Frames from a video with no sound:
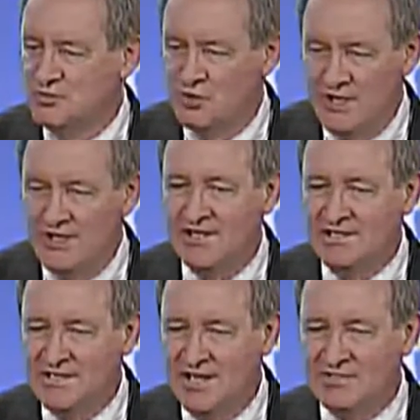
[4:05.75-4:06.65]
creating
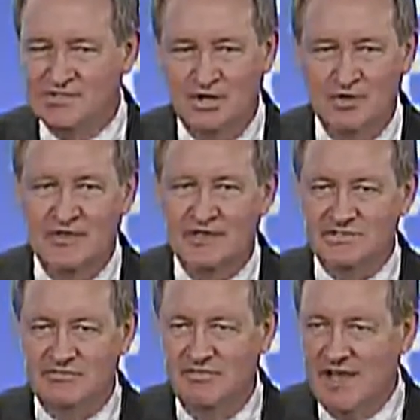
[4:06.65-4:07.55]
a tax code that
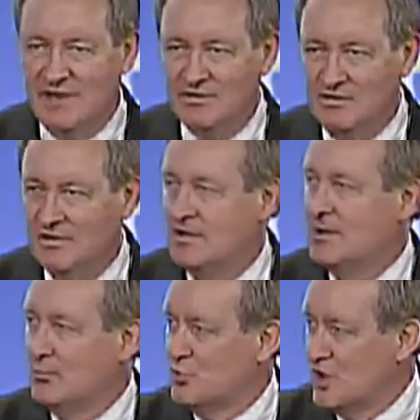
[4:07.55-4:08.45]
is flatter,
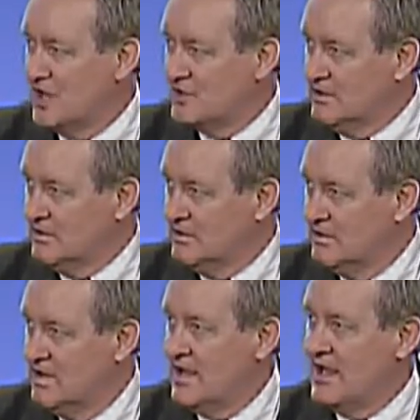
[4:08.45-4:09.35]
broader,
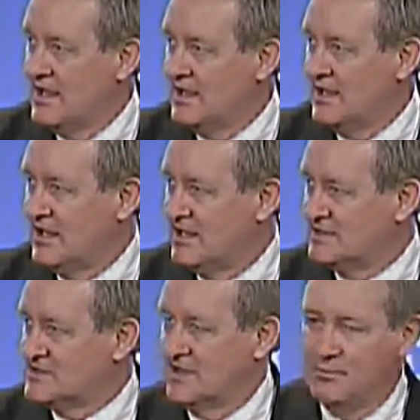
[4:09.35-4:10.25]
and
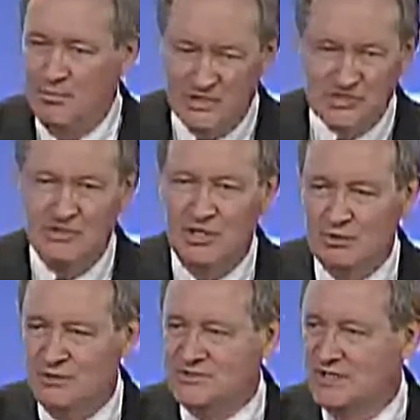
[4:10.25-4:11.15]
has a much
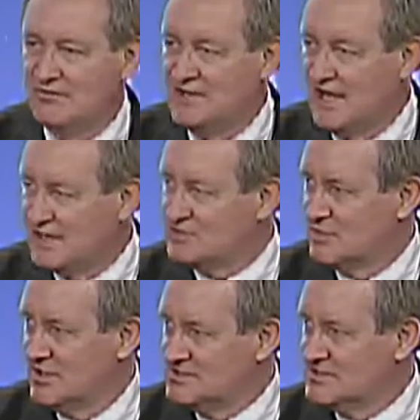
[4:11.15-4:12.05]
lower set of tax
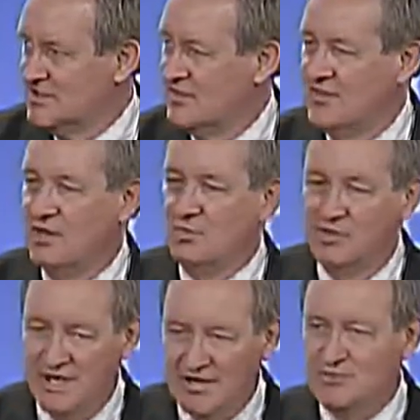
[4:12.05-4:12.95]
rates that will
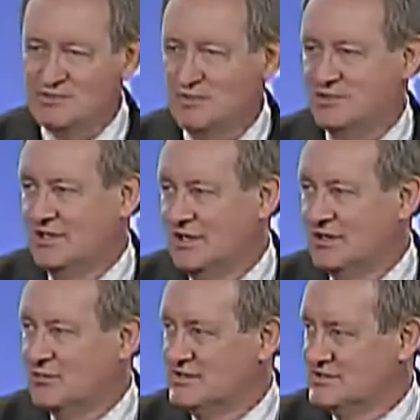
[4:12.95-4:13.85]
not result in
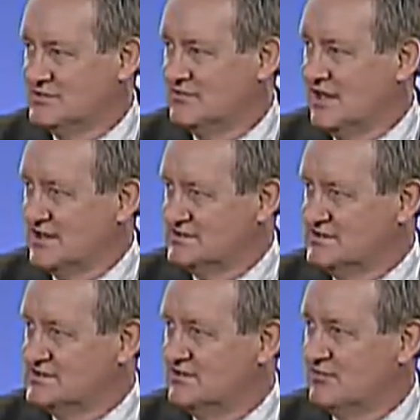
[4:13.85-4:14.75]
increases of
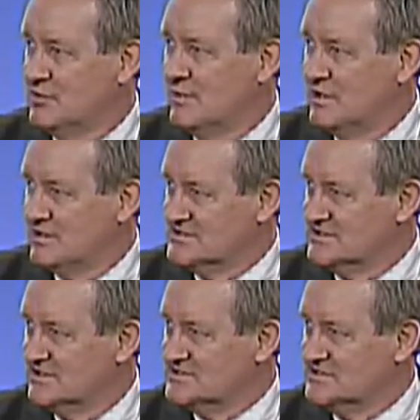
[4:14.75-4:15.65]
taxes for American
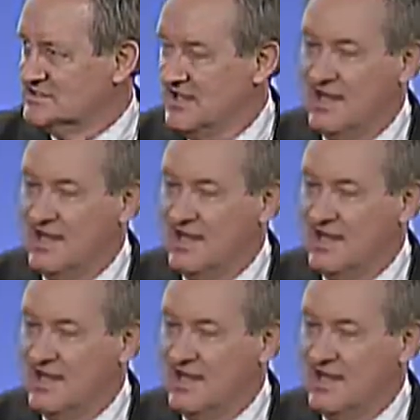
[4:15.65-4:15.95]
citizens,